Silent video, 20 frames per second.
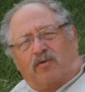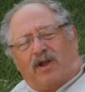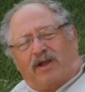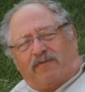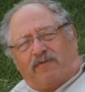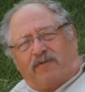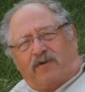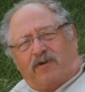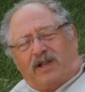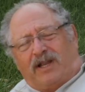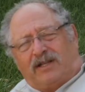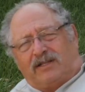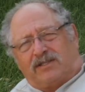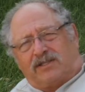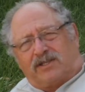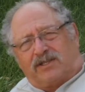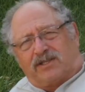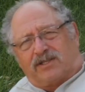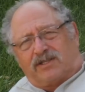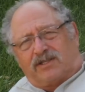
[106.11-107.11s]

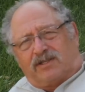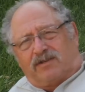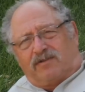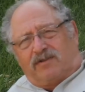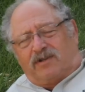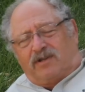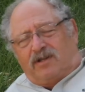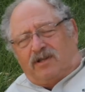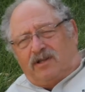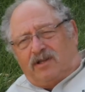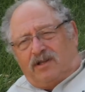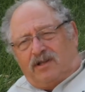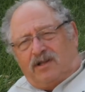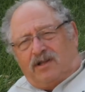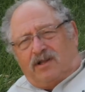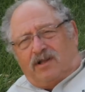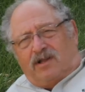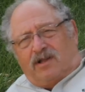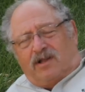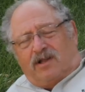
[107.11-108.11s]
reference
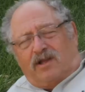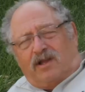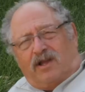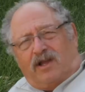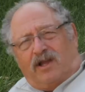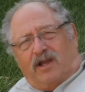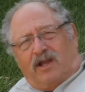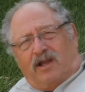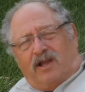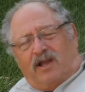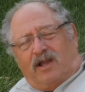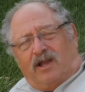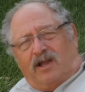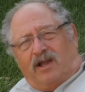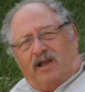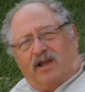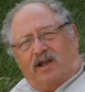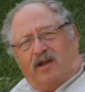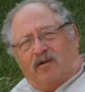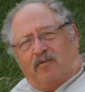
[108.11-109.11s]

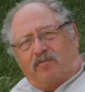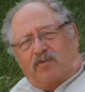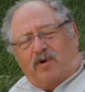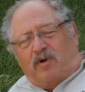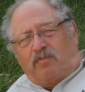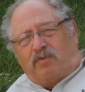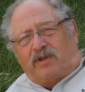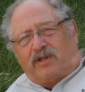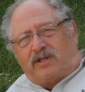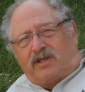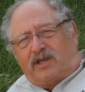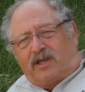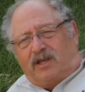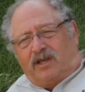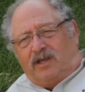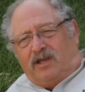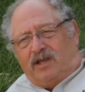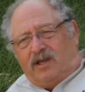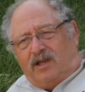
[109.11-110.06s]
uh, property.